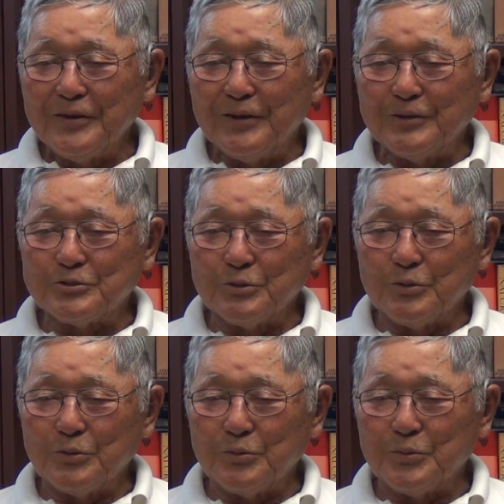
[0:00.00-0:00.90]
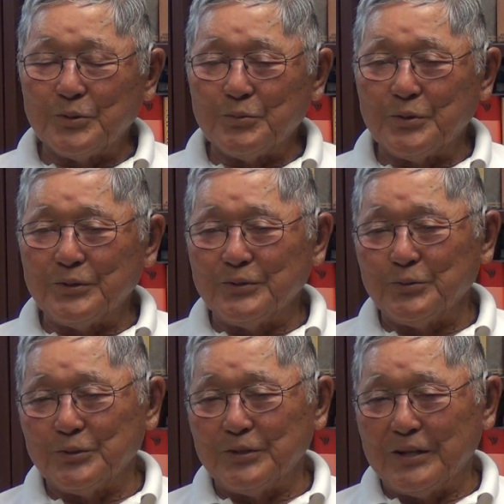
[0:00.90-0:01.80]
and so
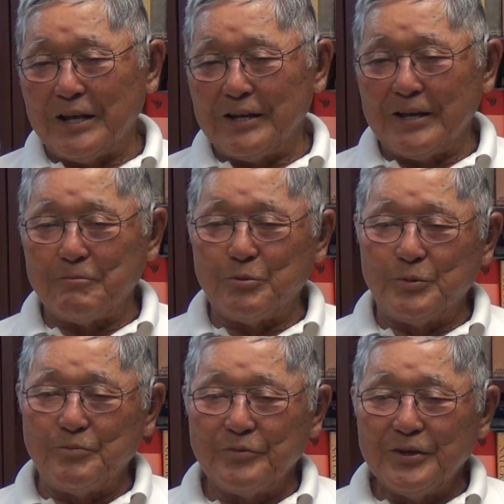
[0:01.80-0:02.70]
when that happened,